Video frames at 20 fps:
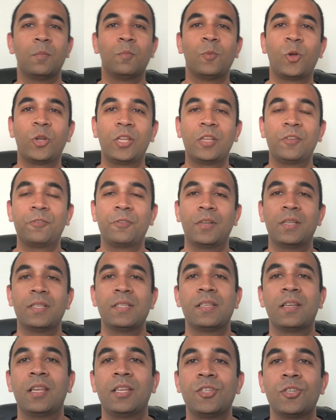Morning,
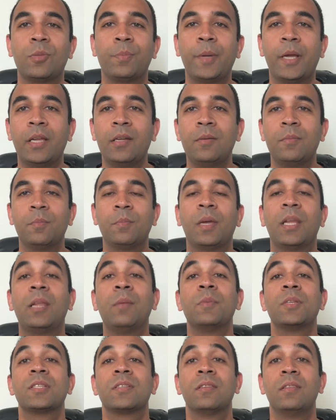friends at AngelPad. My
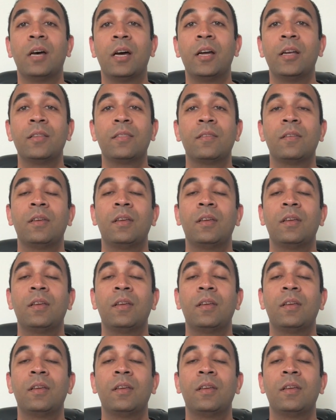name is Siddharth.